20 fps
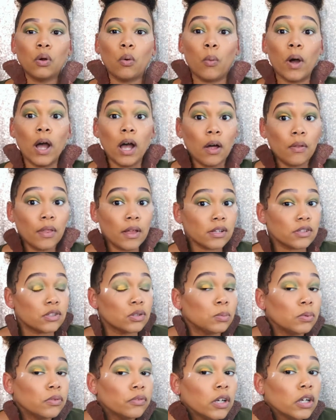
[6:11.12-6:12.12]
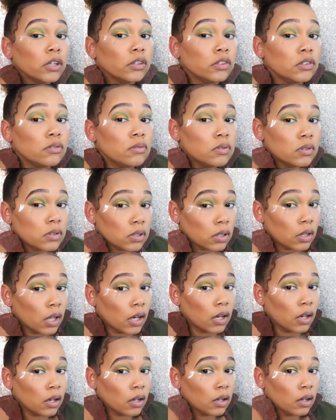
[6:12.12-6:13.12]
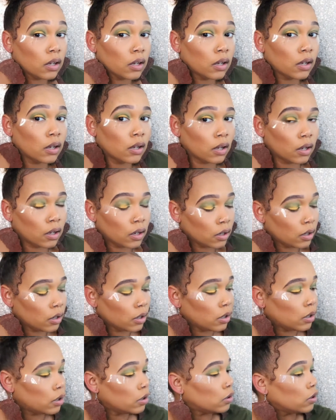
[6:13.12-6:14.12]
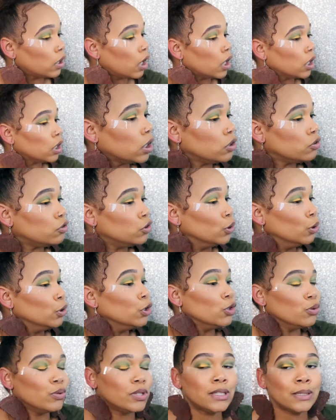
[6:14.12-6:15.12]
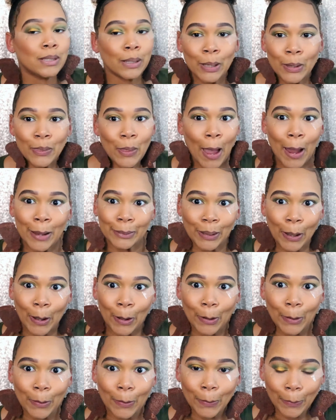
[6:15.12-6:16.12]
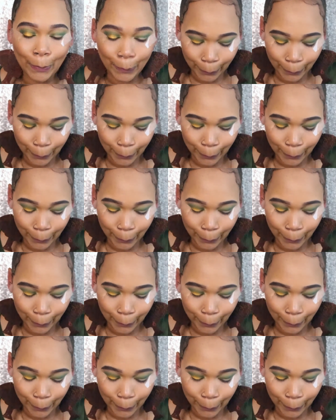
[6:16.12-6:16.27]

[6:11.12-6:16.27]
Wow, that's super fire. Do you see that? Like, do you see that though?